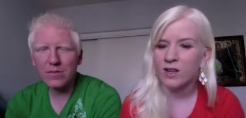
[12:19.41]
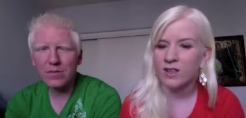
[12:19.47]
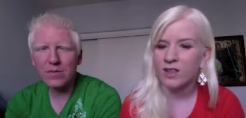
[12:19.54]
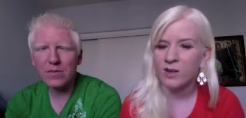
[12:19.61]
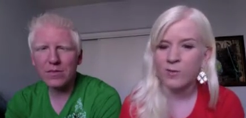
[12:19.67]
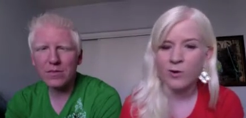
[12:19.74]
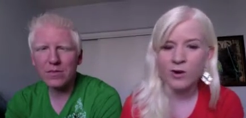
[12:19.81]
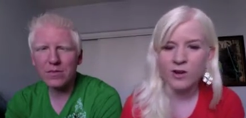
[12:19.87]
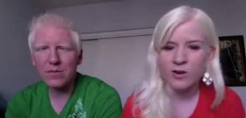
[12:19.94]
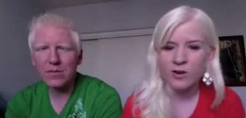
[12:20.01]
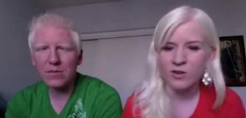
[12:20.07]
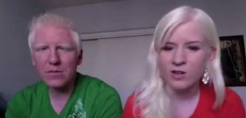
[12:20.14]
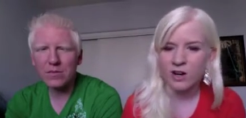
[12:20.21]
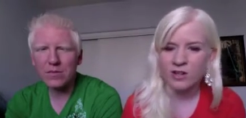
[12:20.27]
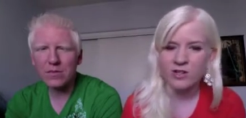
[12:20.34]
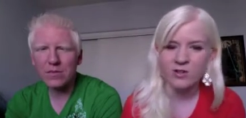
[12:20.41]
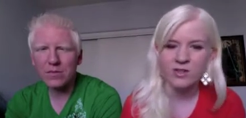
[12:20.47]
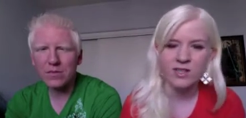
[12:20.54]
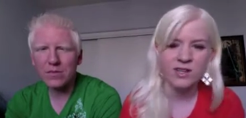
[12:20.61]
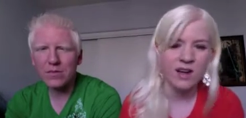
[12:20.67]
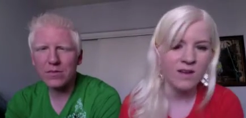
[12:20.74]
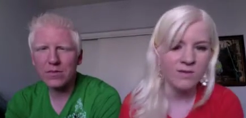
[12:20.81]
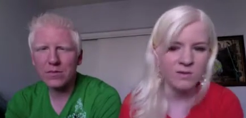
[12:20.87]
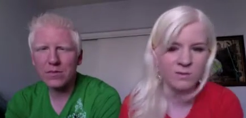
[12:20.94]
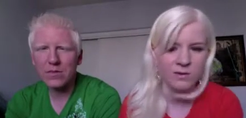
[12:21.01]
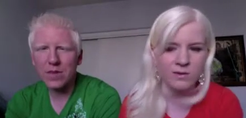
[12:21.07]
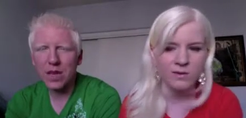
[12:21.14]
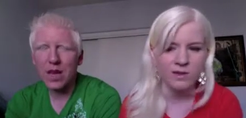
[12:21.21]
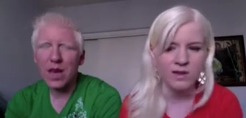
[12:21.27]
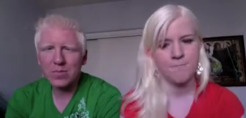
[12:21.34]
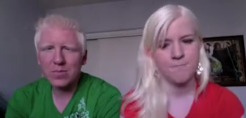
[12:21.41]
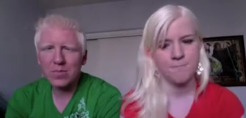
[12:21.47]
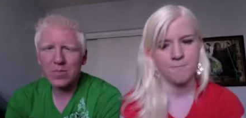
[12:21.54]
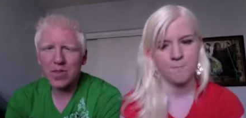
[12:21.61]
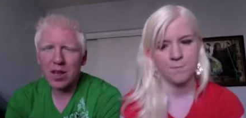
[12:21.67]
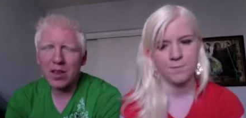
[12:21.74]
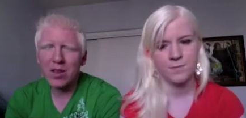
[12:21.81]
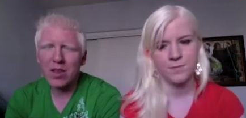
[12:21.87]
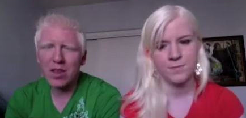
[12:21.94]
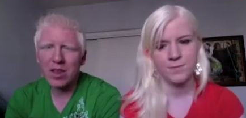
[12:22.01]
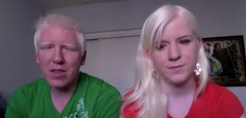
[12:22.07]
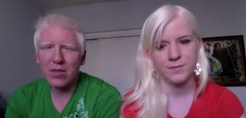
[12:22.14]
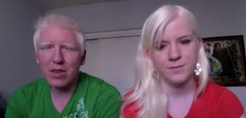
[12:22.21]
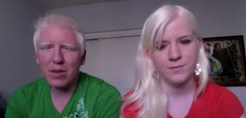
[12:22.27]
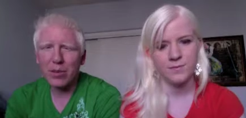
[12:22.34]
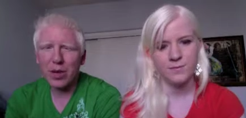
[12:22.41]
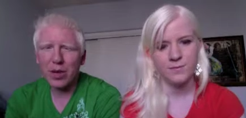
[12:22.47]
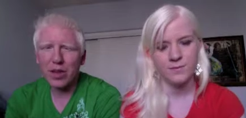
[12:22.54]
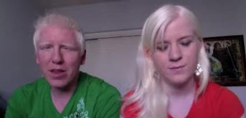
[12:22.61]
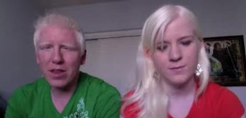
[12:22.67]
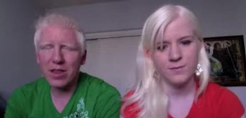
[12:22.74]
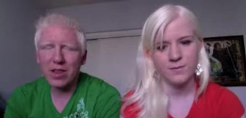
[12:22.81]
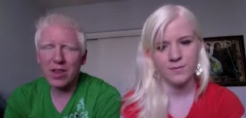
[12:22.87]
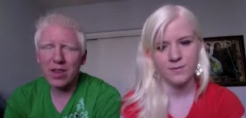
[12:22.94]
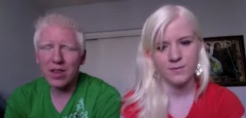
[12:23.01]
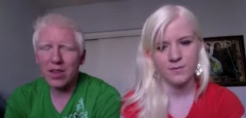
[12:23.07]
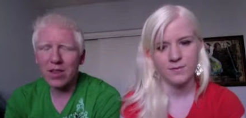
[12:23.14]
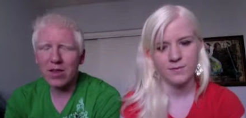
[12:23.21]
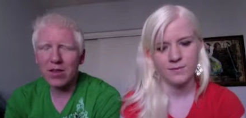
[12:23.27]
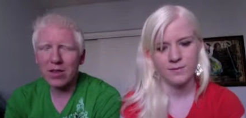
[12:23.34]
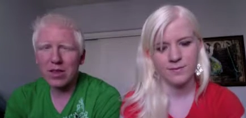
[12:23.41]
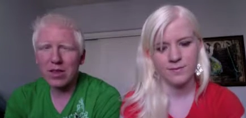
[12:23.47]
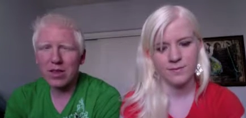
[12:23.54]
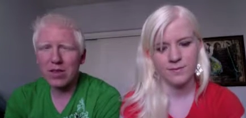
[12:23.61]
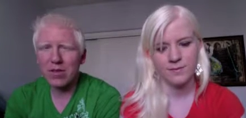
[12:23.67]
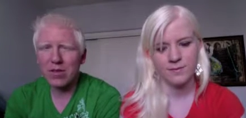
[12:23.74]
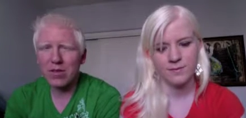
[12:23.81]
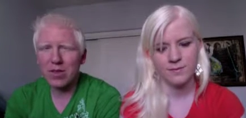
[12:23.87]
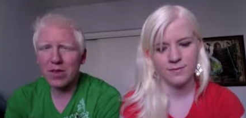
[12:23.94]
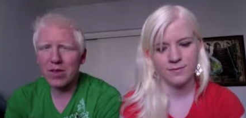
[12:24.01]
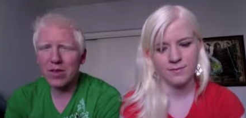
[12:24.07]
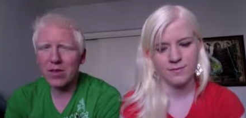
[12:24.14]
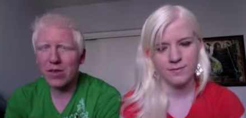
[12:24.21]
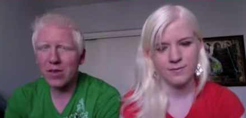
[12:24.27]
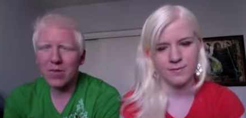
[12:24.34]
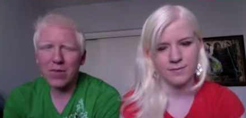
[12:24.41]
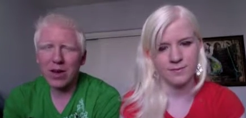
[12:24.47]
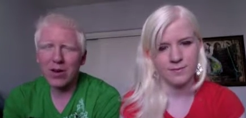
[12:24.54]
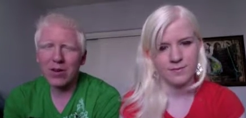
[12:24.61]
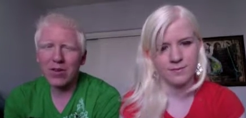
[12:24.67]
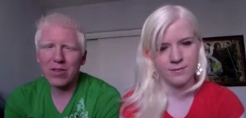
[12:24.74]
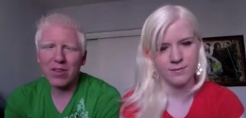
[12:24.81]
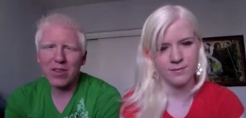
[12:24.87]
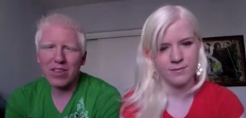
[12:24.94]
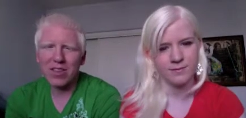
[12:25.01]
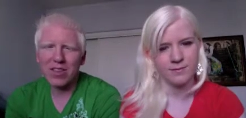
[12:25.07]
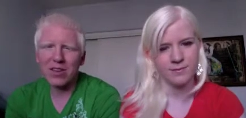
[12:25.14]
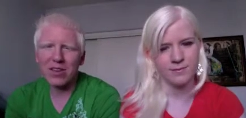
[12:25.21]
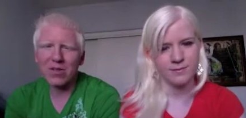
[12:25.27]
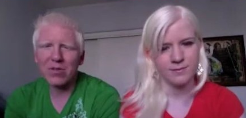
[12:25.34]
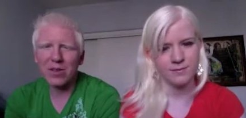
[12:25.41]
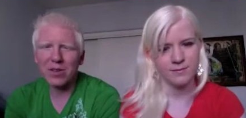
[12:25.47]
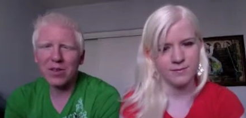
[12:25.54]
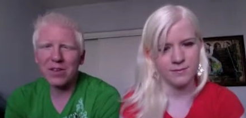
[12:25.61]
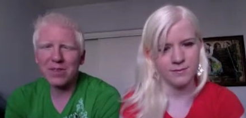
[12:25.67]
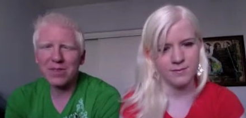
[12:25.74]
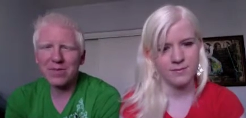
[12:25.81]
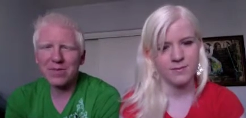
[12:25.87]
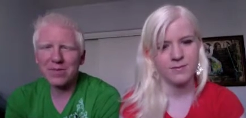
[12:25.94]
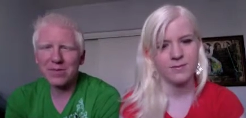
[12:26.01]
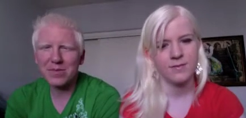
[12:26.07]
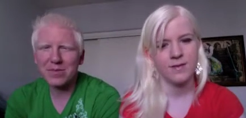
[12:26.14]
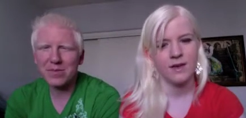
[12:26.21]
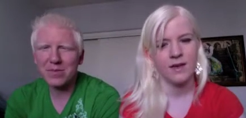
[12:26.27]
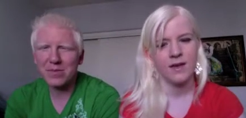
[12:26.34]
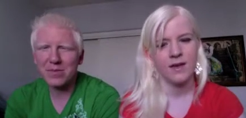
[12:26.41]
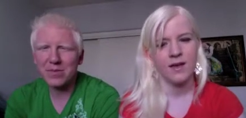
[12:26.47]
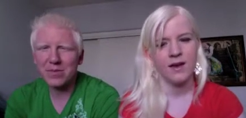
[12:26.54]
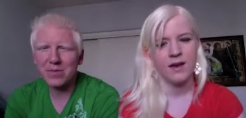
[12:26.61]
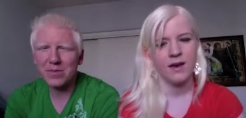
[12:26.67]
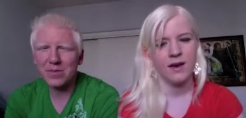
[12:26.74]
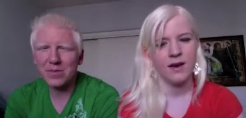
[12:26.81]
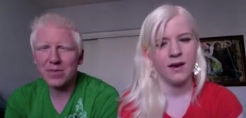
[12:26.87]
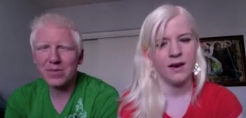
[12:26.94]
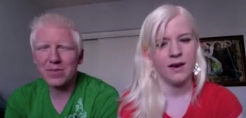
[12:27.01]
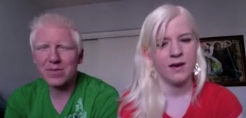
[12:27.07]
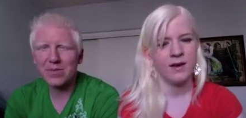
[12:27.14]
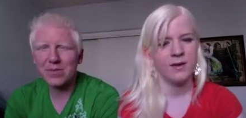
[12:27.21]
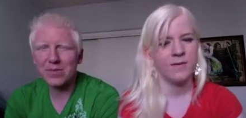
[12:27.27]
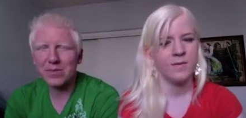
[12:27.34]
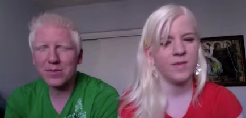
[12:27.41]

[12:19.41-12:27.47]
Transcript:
Speaker 1: them or your doctor isn't comfortable with that.
Speaker 2: That sense of independence is, I don't know, it's a, it's a good feeling.
Speaker 1: Um,